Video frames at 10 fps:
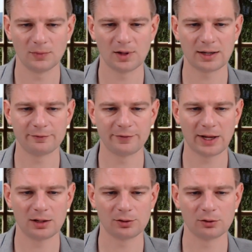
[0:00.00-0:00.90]
That
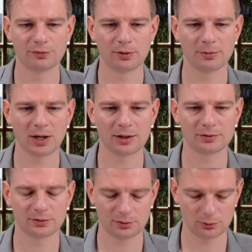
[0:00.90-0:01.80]
value from the
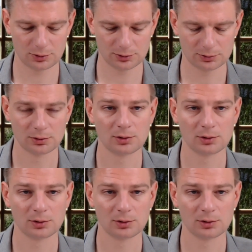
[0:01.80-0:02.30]
access token.